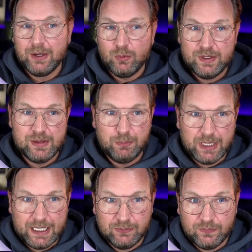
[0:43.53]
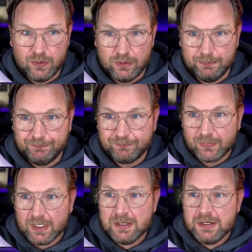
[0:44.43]
with the platform.
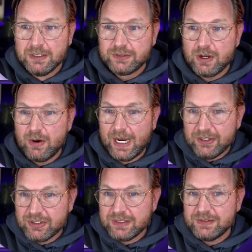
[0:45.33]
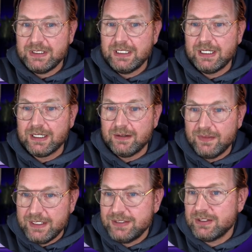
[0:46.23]
So as you can see here,
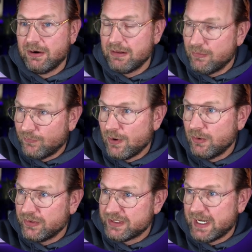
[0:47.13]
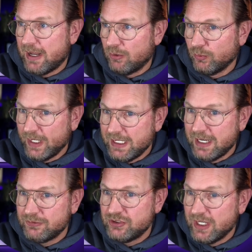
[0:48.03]
these are the photos that I already have
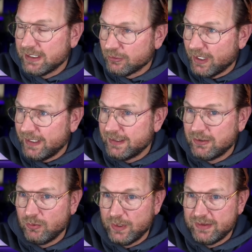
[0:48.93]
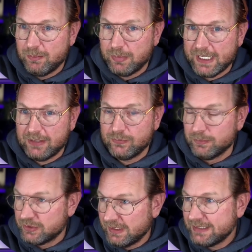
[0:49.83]
generated with the platform.
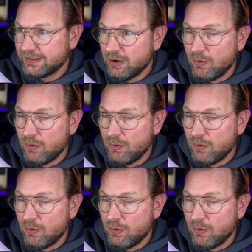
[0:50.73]
So let's go